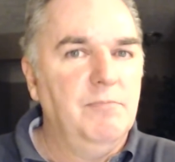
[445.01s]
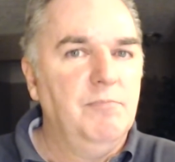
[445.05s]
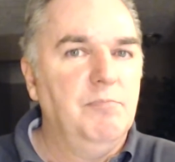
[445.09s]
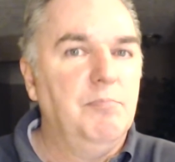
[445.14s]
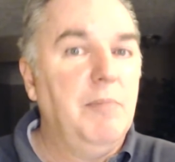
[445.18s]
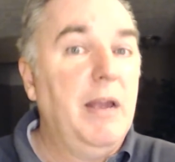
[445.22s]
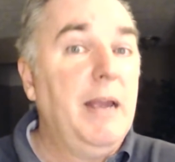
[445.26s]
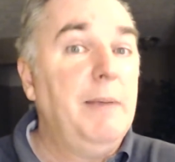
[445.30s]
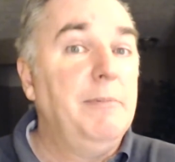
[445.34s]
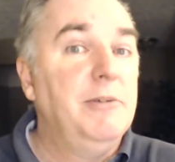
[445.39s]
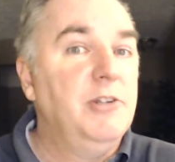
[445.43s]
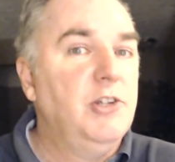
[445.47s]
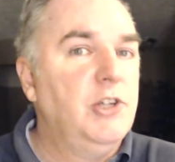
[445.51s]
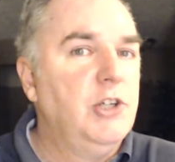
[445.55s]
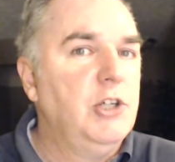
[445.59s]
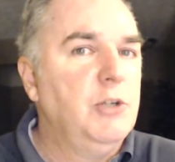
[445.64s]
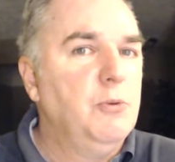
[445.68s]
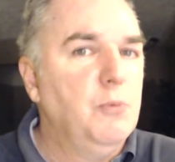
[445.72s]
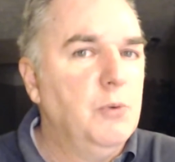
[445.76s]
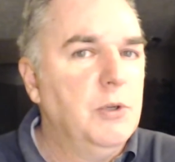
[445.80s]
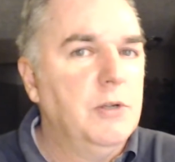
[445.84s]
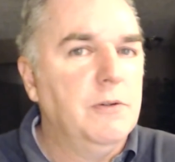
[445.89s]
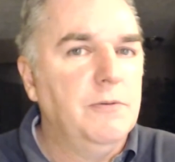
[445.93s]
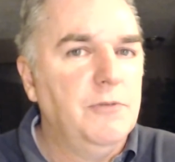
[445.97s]
maybe she
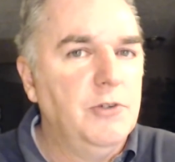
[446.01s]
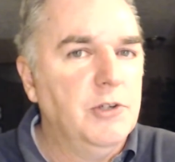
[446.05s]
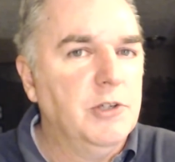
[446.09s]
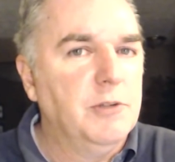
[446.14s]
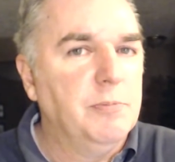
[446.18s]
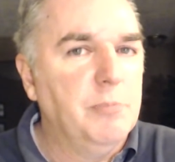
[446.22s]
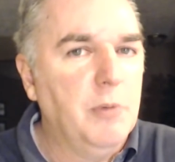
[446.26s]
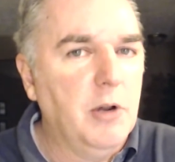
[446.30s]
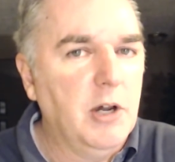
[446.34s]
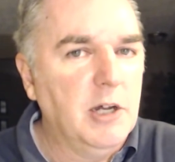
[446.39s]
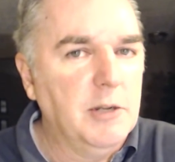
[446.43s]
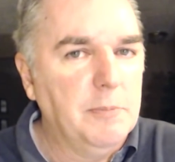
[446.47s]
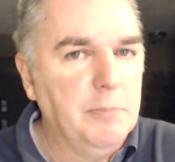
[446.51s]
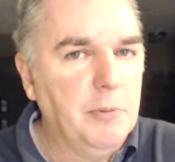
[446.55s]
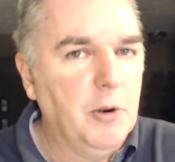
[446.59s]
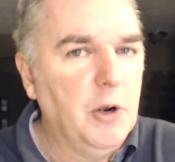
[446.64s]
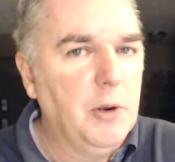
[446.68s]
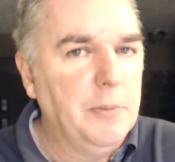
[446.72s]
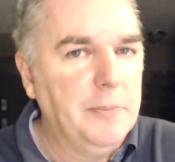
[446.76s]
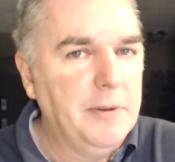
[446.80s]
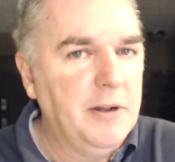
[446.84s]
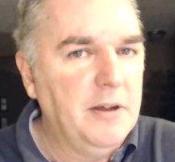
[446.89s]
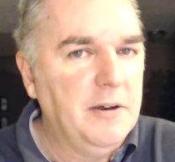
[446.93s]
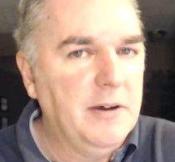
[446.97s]
would have just bought a
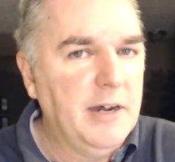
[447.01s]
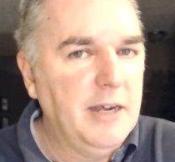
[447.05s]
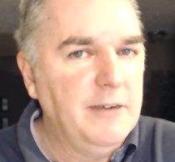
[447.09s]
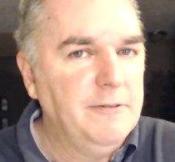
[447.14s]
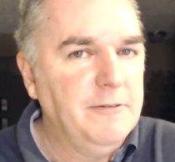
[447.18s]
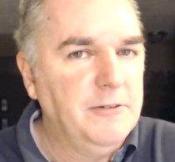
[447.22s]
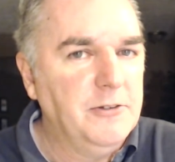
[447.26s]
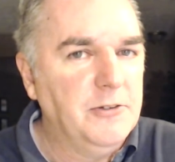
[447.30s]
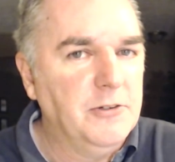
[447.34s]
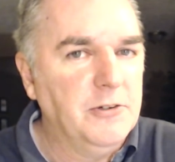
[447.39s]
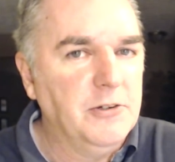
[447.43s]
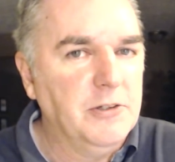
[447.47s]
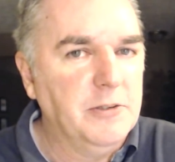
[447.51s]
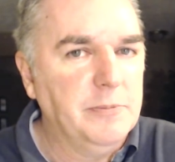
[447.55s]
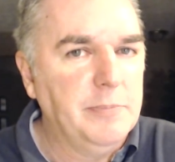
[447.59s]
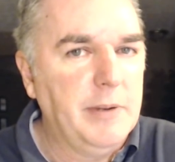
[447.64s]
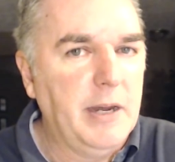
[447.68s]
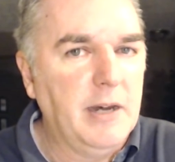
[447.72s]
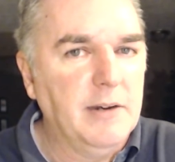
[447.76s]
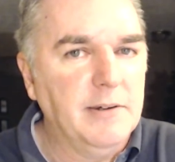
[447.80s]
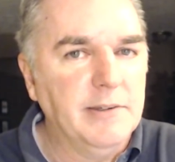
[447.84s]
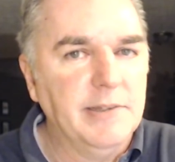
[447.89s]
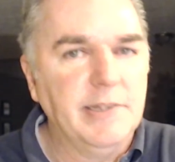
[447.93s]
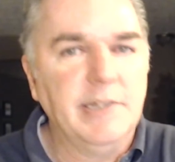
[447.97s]
permanent life insurance
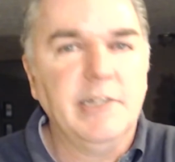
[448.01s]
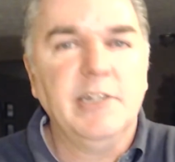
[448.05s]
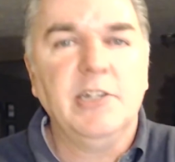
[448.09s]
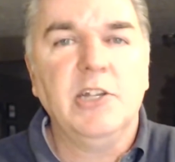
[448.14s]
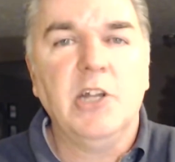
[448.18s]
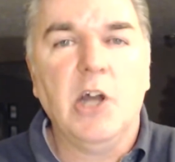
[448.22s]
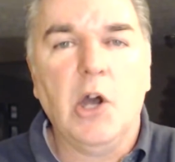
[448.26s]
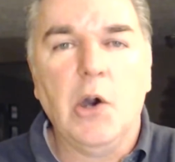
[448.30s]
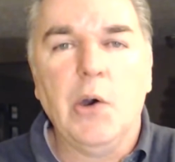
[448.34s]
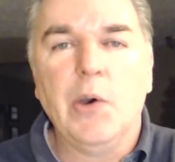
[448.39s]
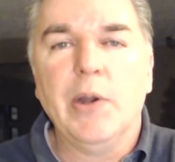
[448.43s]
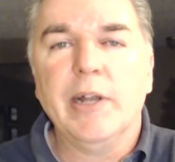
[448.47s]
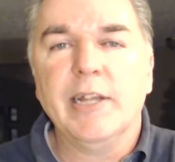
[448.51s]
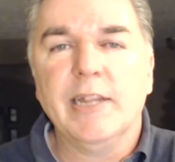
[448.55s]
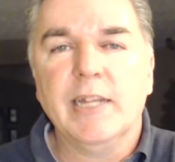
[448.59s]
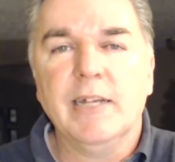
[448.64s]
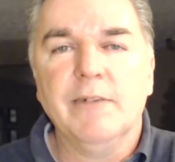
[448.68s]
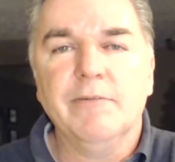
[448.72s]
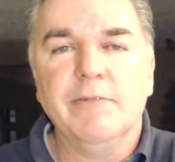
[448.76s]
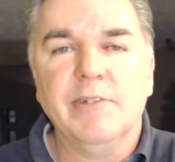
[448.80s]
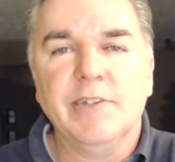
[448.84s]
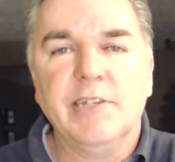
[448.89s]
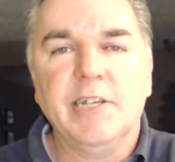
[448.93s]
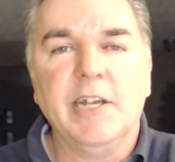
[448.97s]
policy knowing that
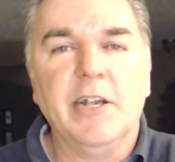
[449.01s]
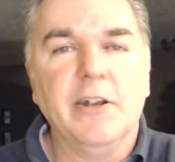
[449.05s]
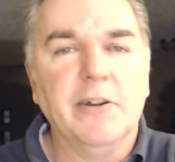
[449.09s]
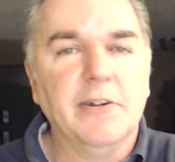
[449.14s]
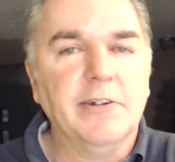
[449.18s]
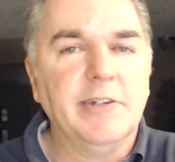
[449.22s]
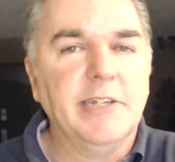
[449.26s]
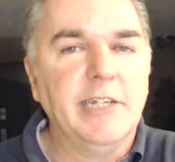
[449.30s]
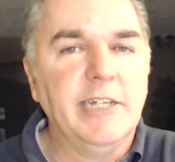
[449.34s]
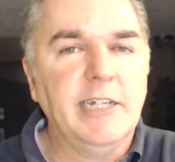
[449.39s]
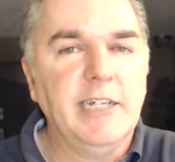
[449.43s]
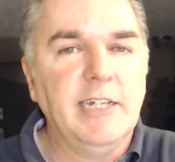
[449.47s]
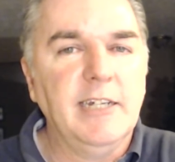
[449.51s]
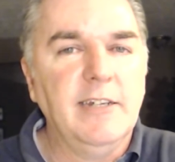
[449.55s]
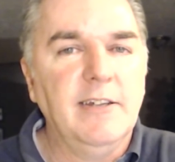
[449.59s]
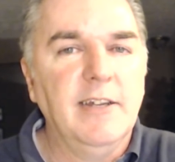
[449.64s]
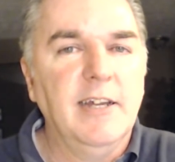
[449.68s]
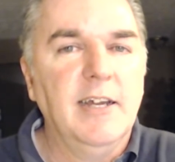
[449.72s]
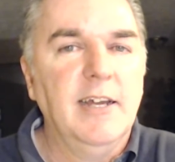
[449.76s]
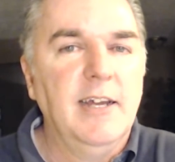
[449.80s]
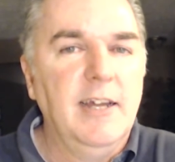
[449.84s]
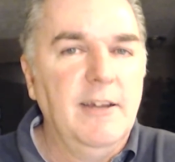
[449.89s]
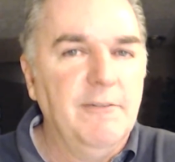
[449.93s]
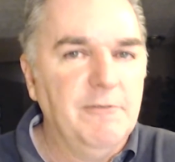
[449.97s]
it was guaranteed
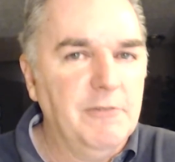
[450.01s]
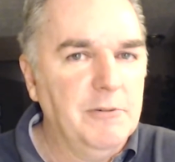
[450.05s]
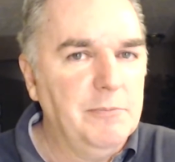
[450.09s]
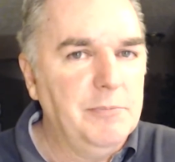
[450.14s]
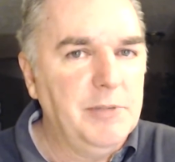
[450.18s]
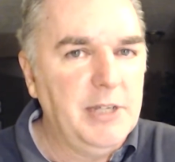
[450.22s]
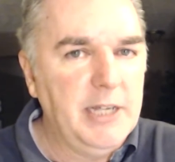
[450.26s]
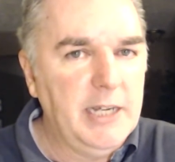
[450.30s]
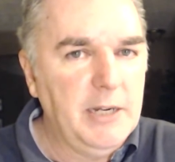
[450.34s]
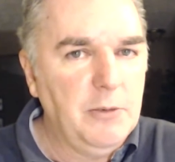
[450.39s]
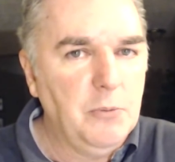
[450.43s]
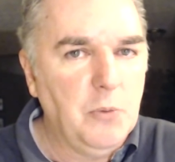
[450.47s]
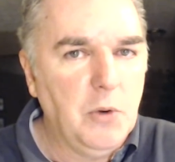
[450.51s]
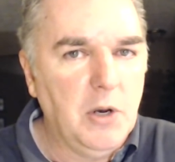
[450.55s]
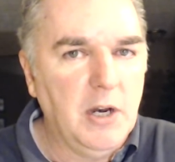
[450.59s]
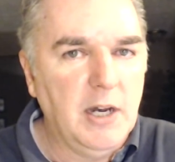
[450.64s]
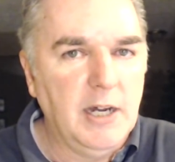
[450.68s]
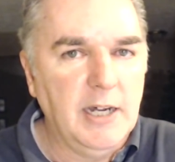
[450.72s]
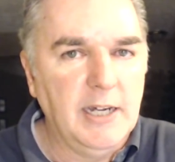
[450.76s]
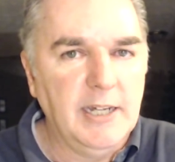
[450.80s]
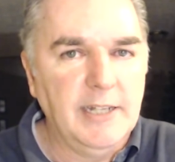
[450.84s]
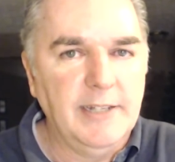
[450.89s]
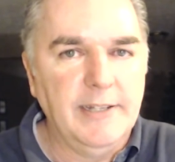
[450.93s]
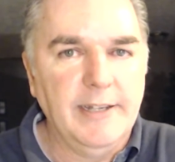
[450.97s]
from day
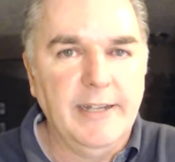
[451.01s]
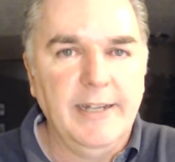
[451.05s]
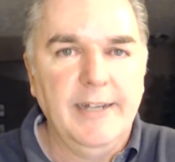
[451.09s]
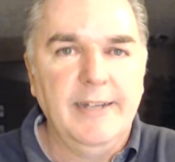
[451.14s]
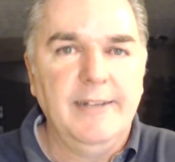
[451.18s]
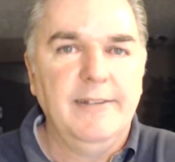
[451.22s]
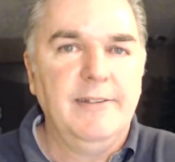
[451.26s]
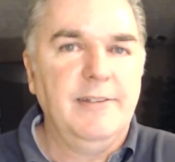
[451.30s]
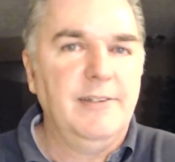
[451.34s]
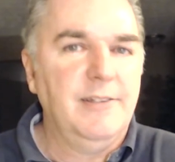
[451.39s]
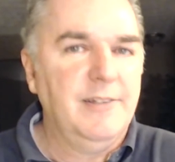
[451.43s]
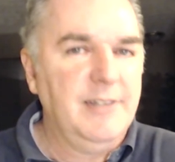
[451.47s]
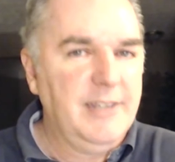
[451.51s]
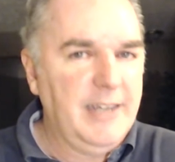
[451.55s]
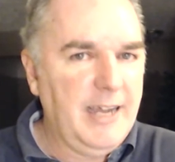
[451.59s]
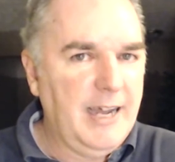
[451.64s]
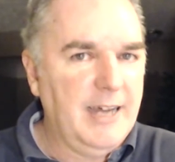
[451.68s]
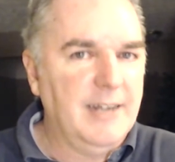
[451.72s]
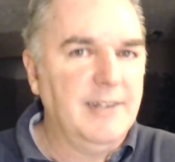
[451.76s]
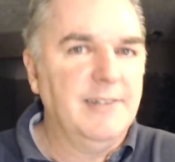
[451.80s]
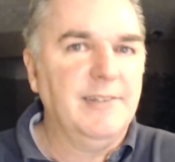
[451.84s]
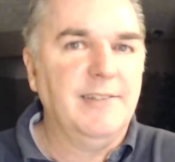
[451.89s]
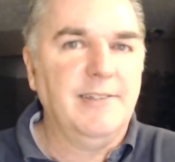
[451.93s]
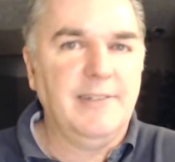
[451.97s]
one to
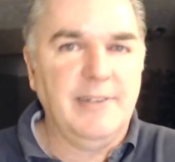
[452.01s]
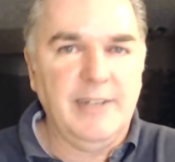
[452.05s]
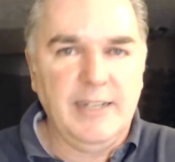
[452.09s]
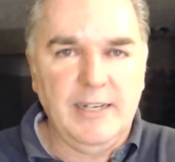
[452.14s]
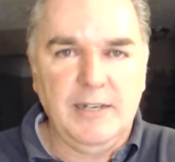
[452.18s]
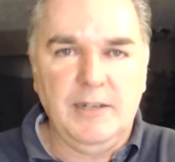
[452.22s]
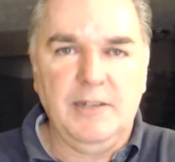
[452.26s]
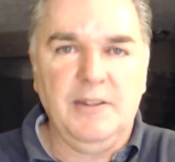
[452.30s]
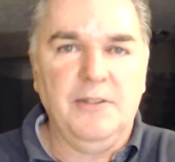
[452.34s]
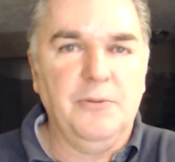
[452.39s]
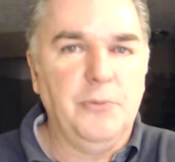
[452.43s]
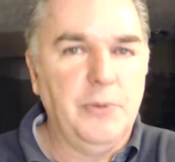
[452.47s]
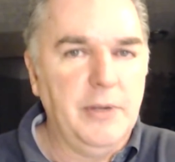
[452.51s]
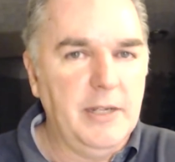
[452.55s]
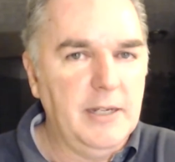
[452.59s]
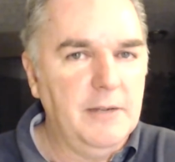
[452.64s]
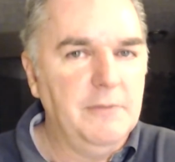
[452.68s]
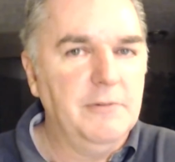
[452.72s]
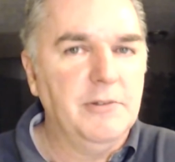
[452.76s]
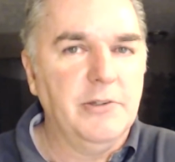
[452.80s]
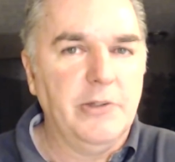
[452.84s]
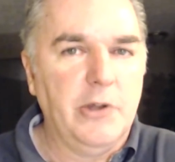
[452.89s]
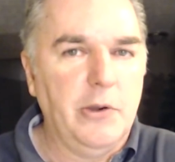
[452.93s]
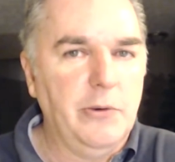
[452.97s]
kind of stay the way
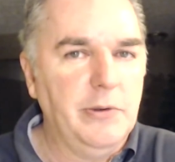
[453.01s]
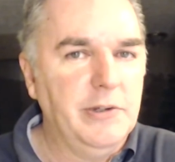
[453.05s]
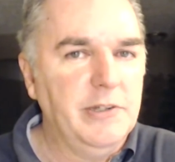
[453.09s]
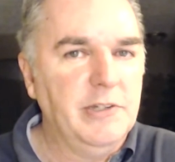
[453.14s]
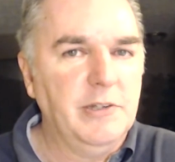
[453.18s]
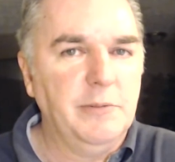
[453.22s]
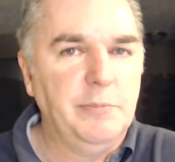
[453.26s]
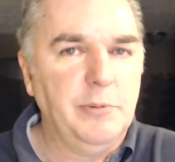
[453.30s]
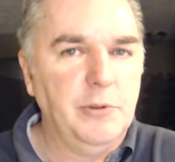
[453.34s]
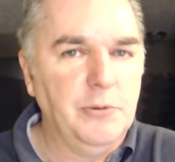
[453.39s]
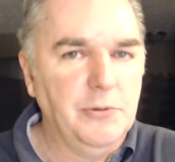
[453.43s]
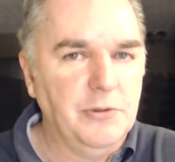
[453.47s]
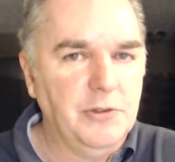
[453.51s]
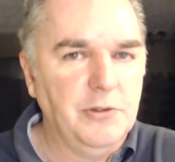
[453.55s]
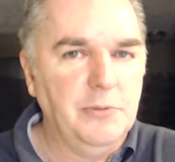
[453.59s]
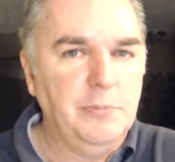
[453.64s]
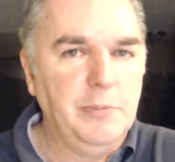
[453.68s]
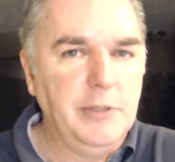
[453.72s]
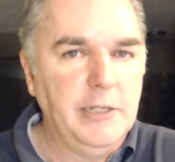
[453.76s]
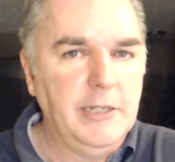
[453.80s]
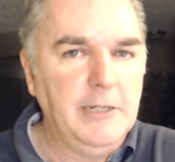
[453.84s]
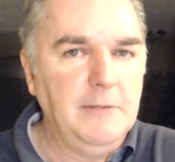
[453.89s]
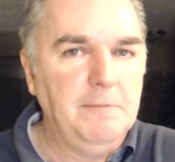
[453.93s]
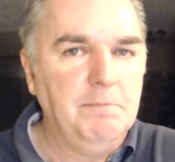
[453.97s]
it was always supposed to
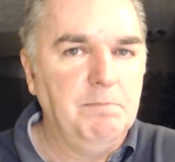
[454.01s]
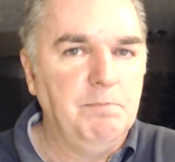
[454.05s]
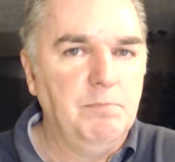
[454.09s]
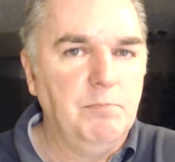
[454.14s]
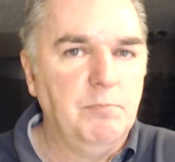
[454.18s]
be.